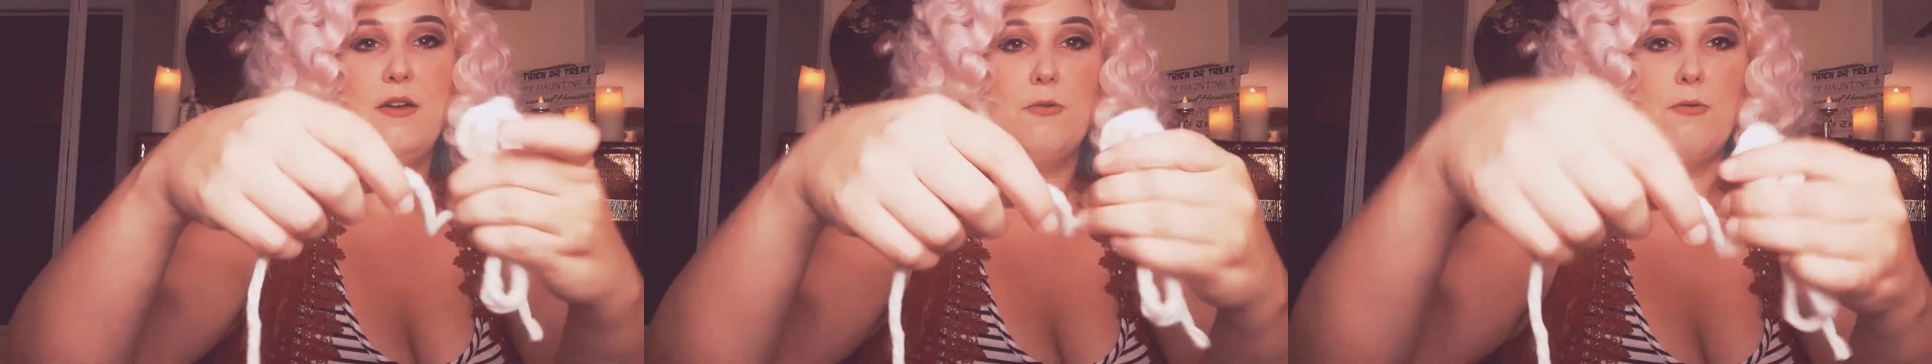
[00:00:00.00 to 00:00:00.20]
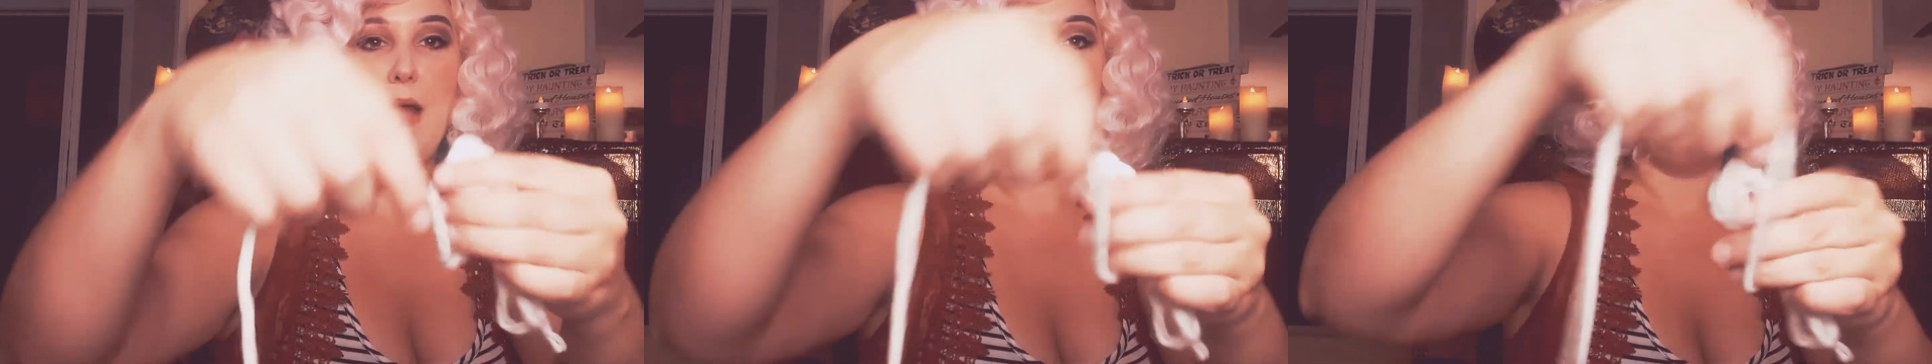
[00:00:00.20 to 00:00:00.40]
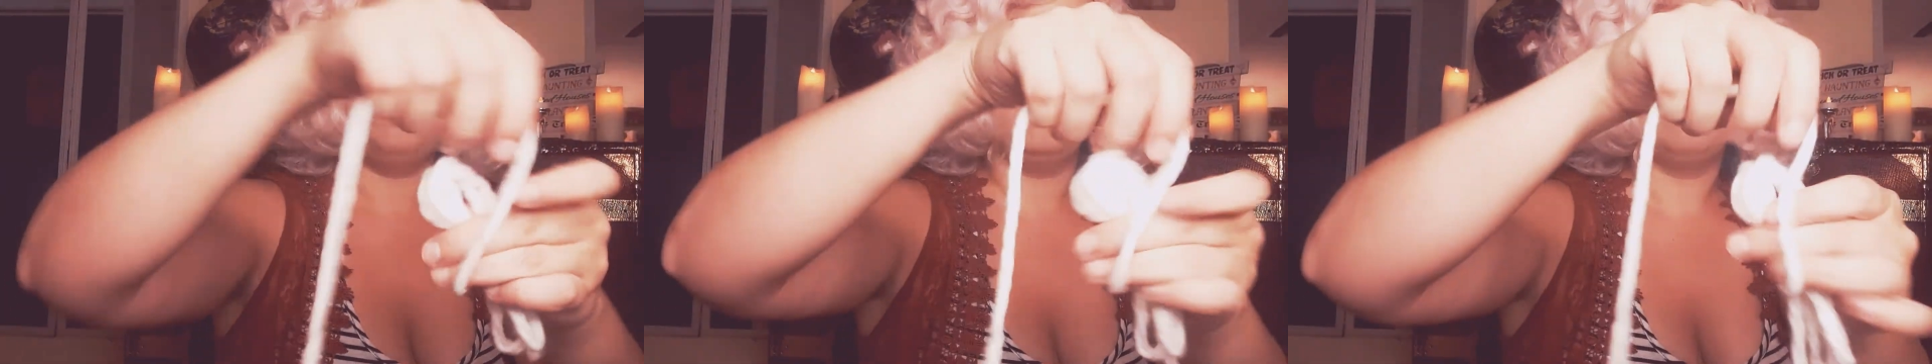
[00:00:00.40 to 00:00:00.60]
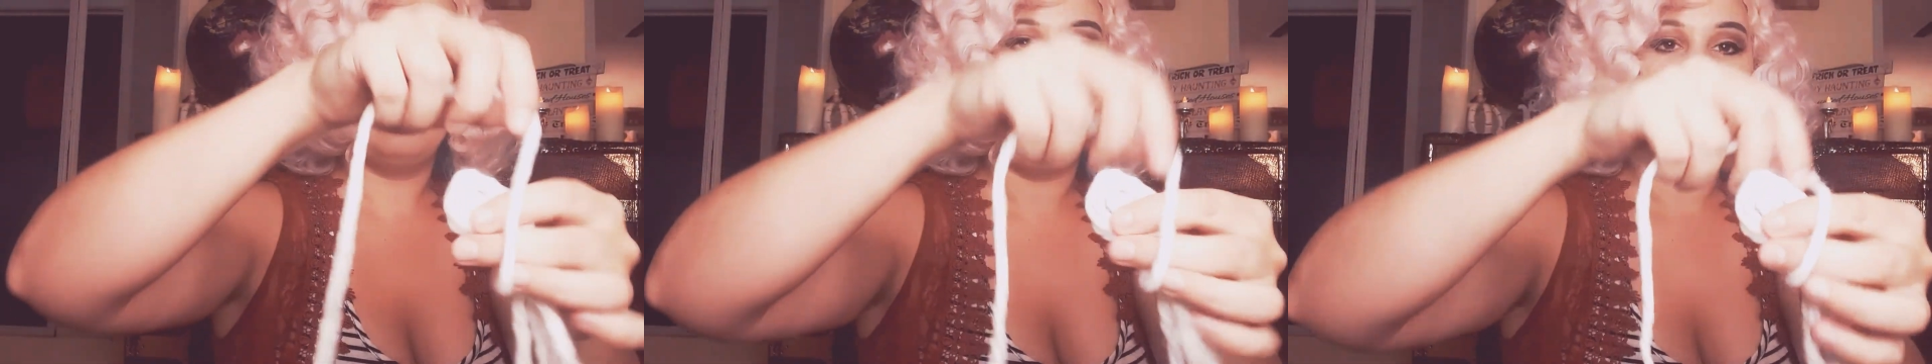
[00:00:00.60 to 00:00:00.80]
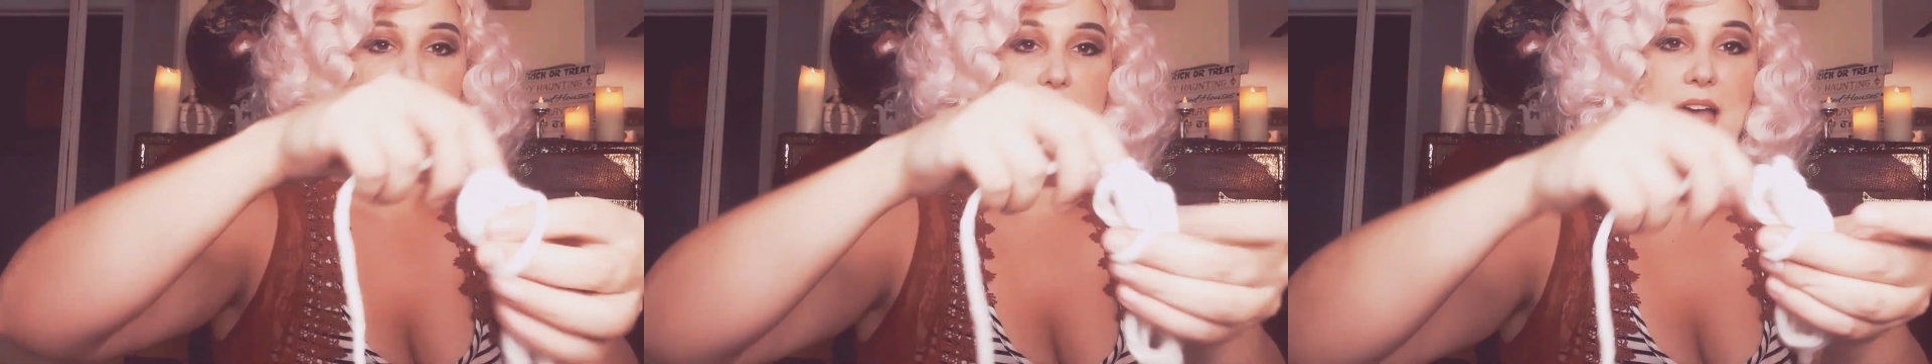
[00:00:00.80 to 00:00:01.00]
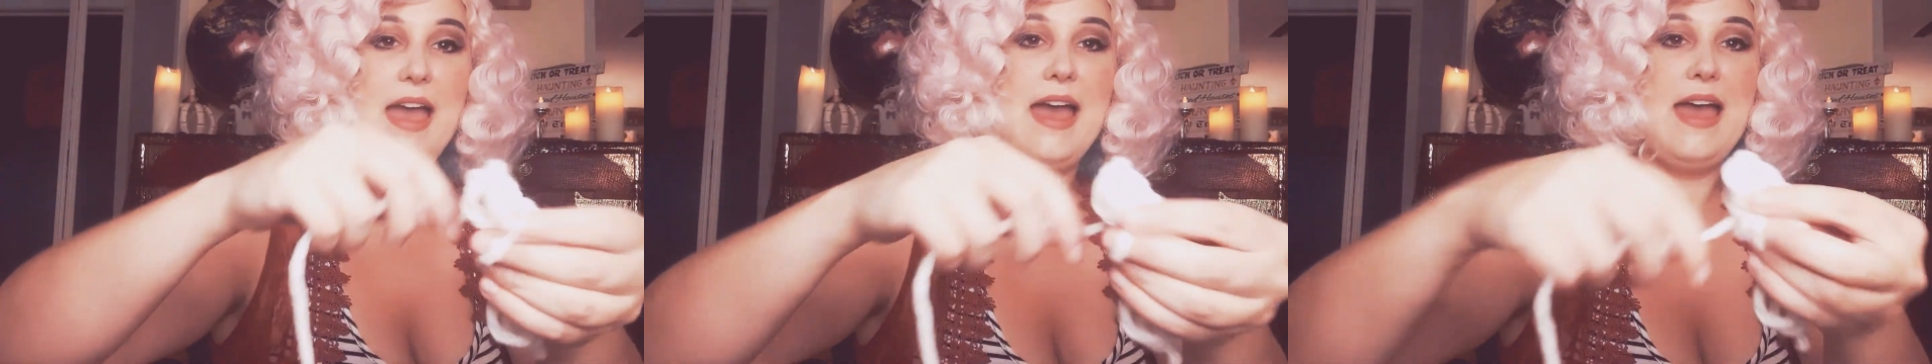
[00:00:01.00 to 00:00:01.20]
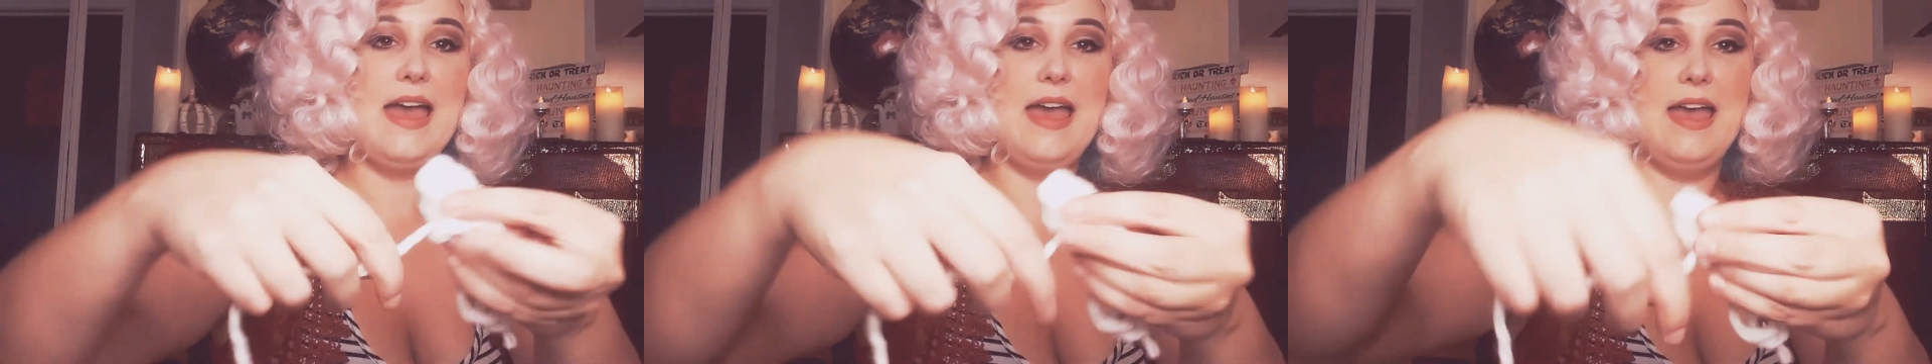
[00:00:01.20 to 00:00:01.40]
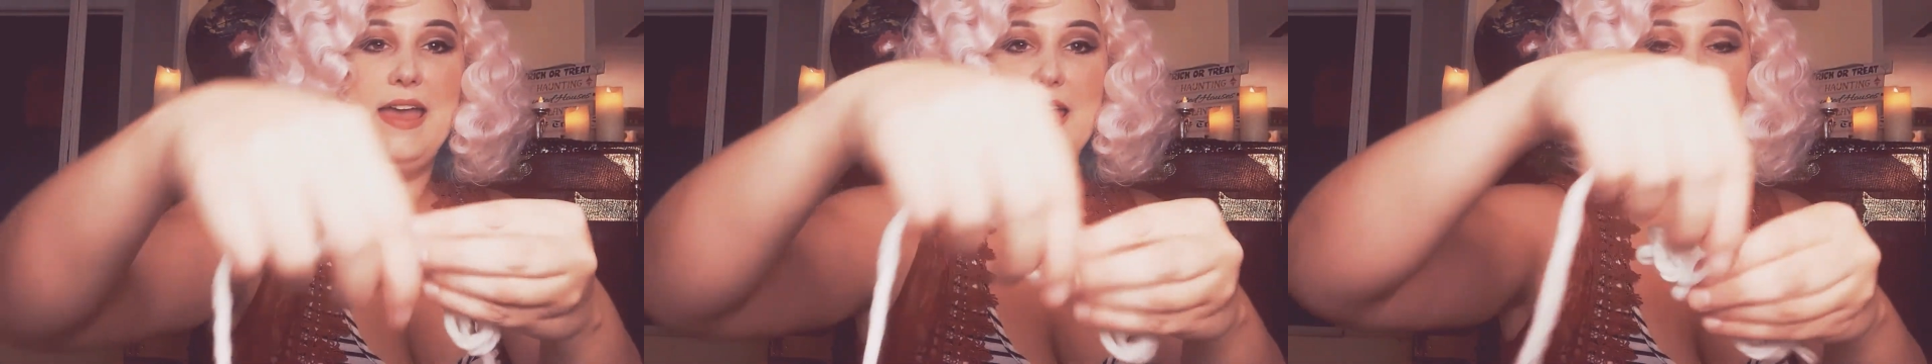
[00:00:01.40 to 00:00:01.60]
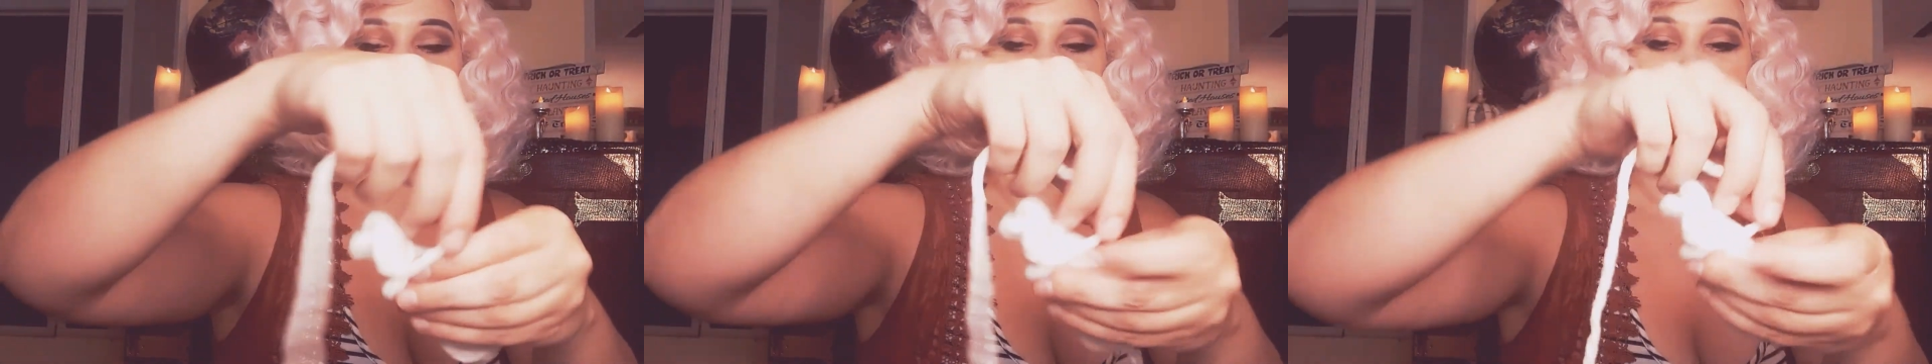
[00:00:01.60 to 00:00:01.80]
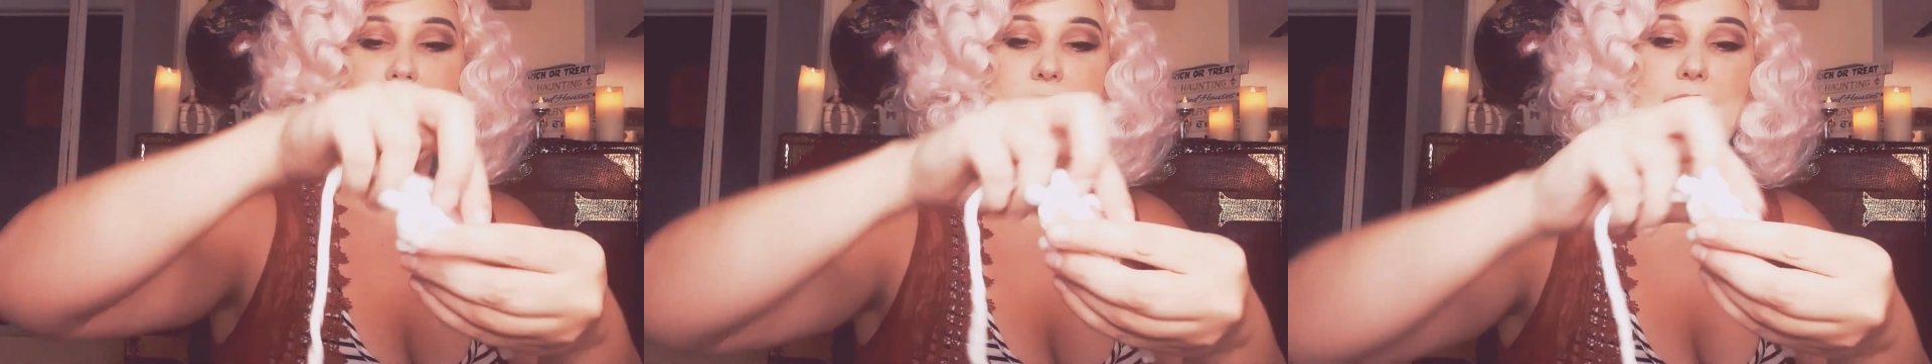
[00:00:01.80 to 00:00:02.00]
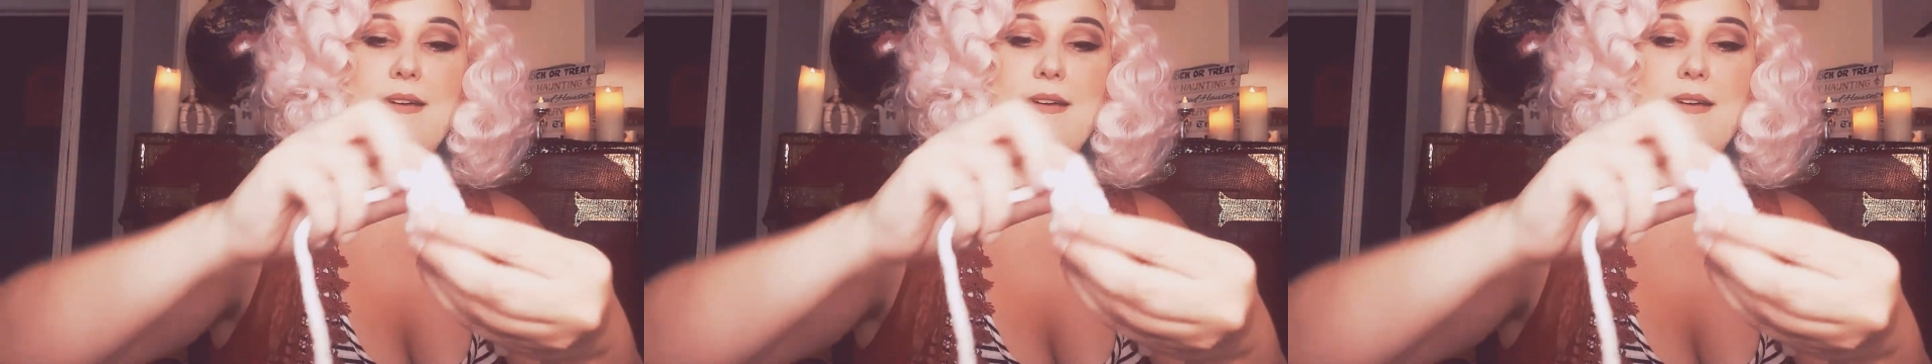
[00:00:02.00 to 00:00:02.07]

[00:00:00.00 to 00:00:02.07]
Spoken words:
wrap it around the head,